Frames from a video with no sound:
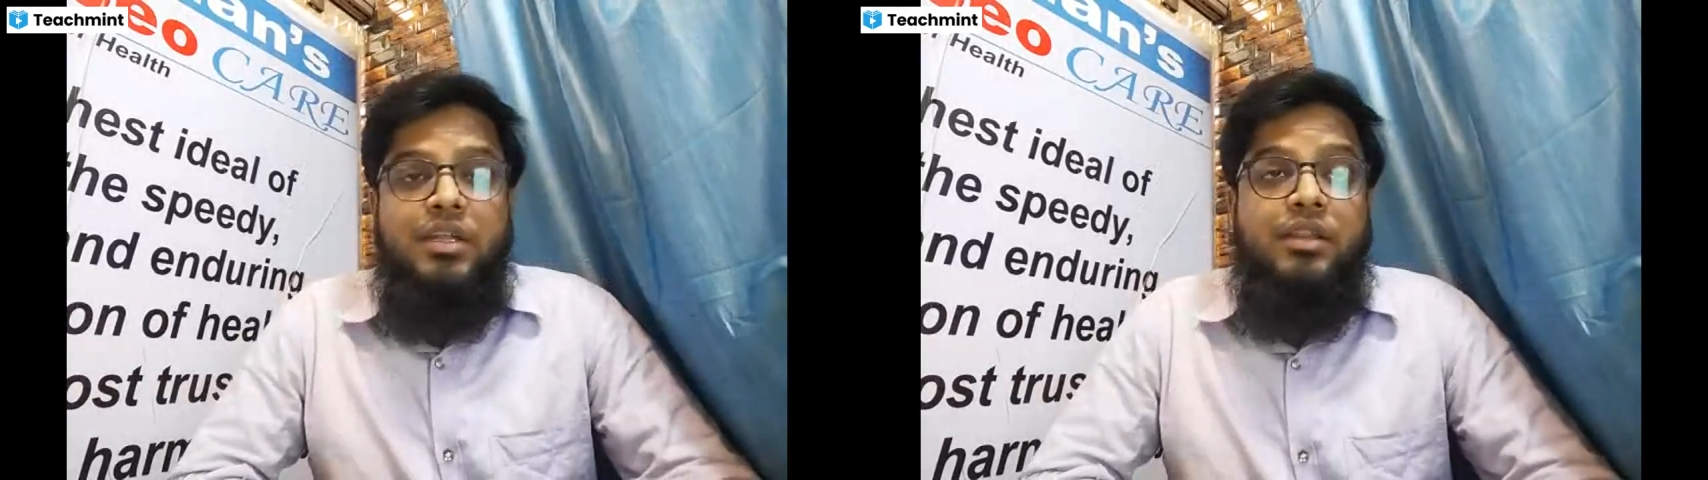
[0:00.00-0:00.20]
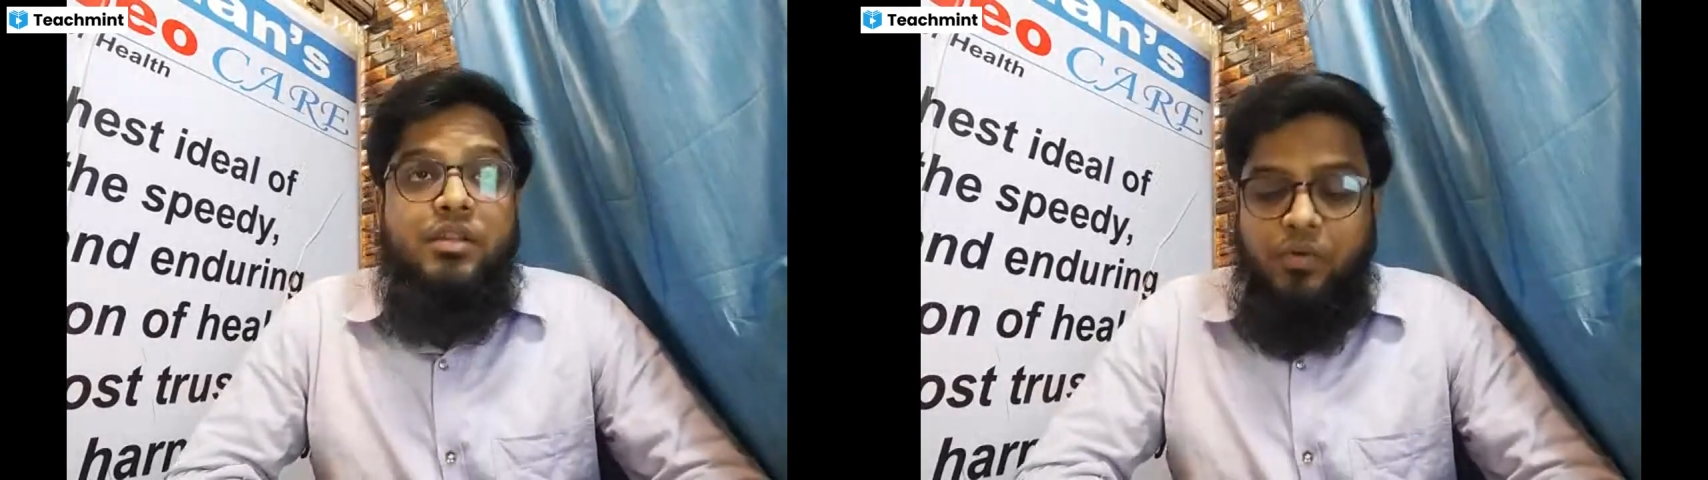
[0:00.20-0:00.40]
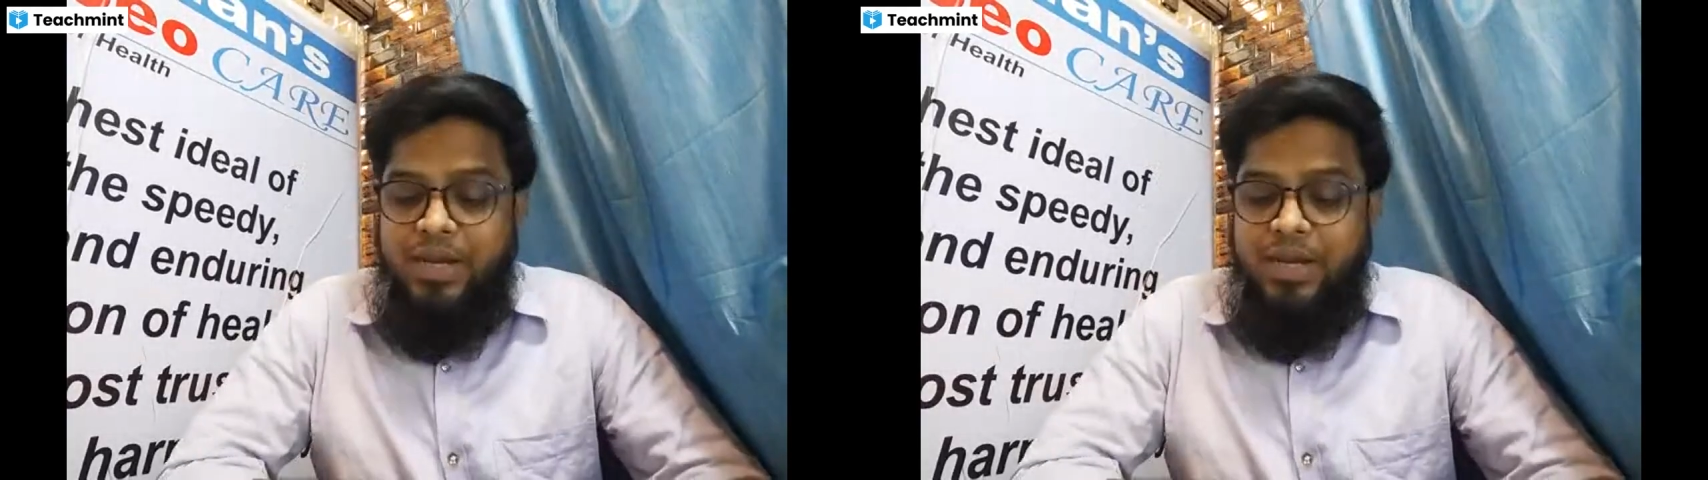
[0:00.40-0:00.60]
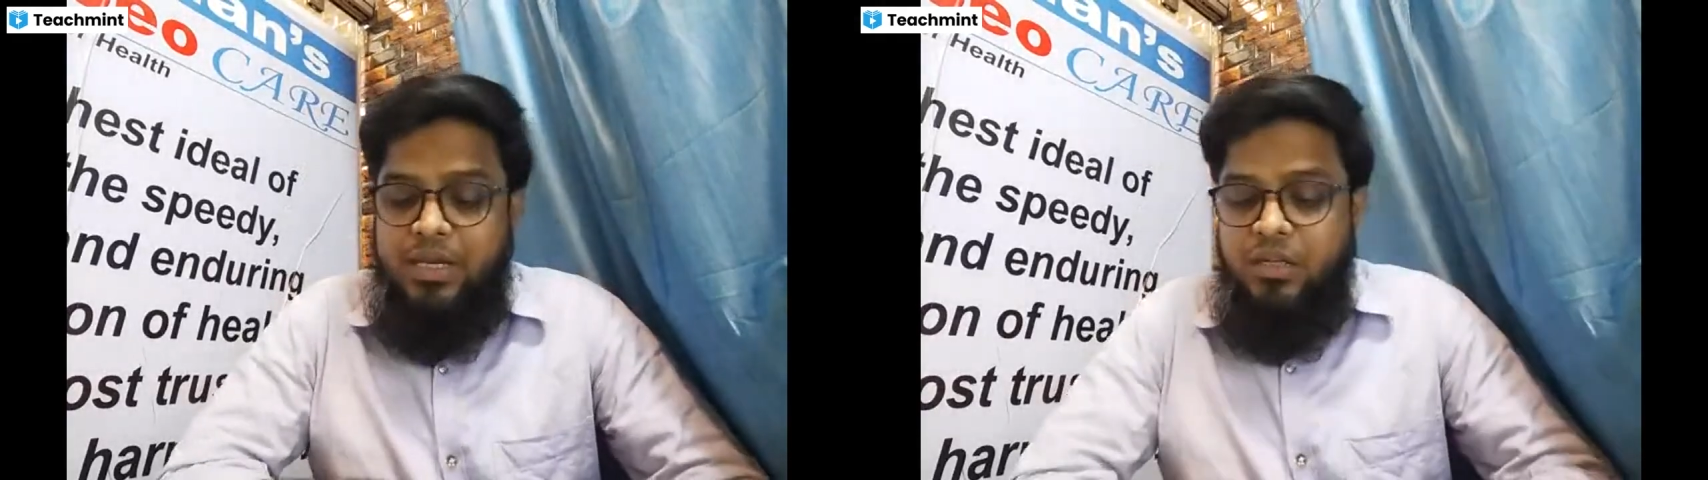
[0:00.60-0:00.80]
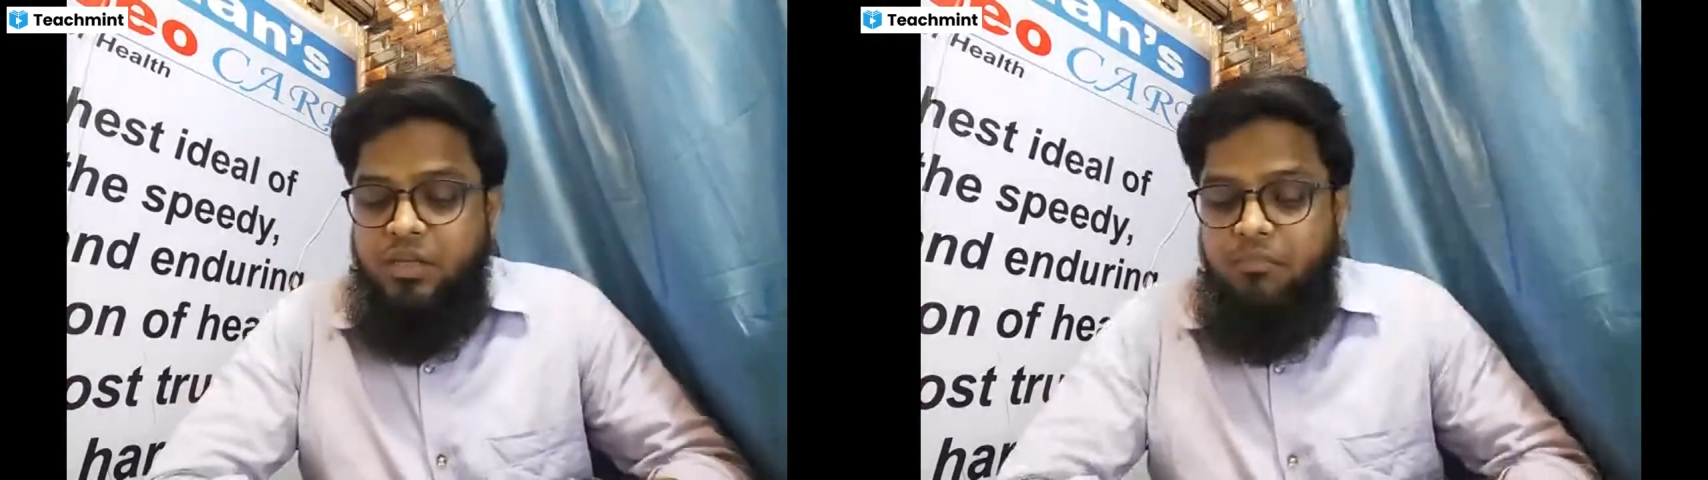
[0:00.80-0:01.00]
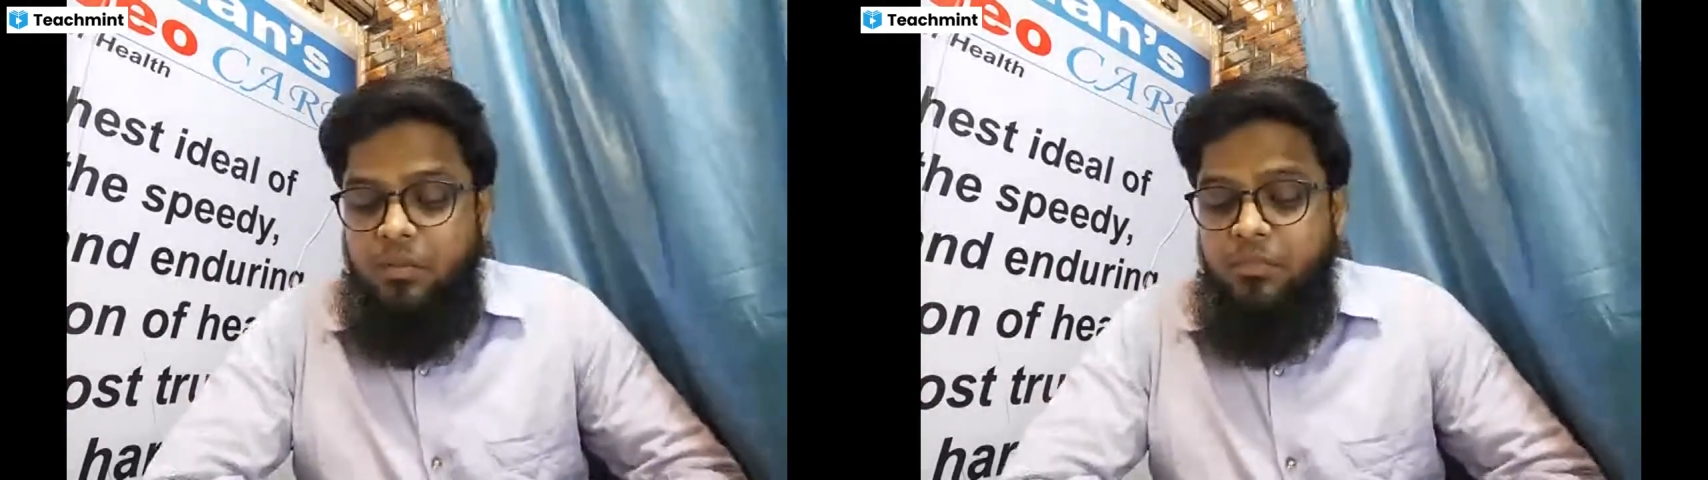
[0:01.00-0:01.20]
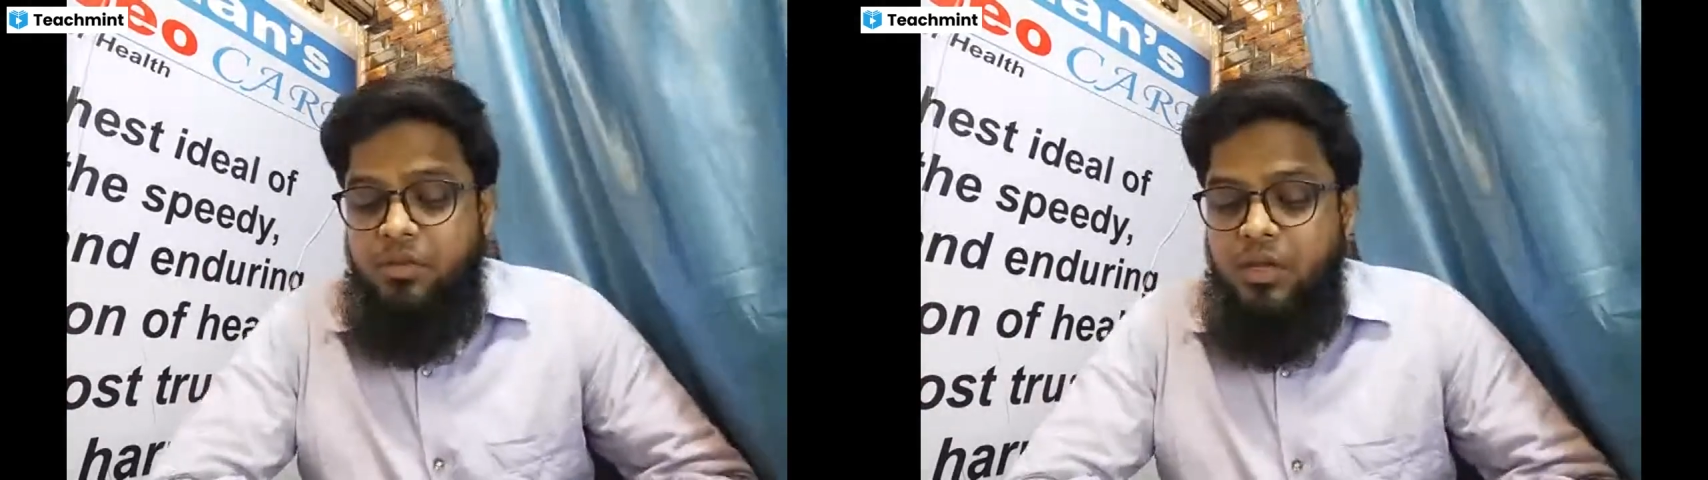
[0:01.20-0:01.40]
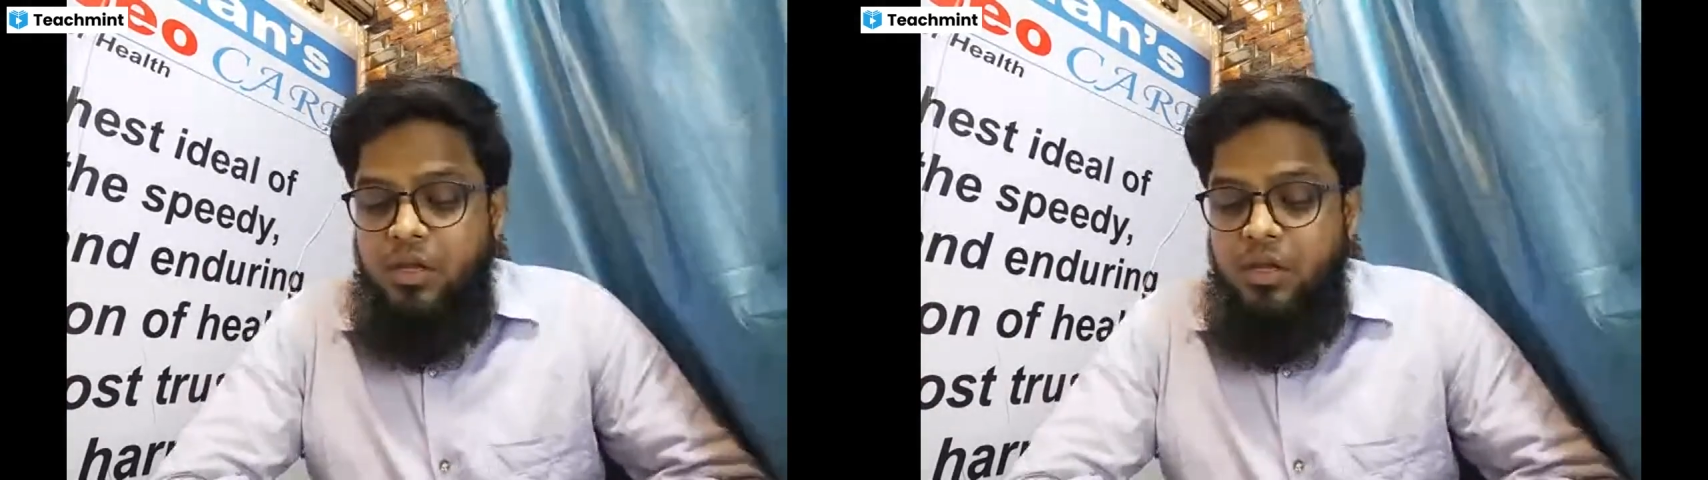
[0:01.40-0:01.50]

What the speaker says: and striking symptoms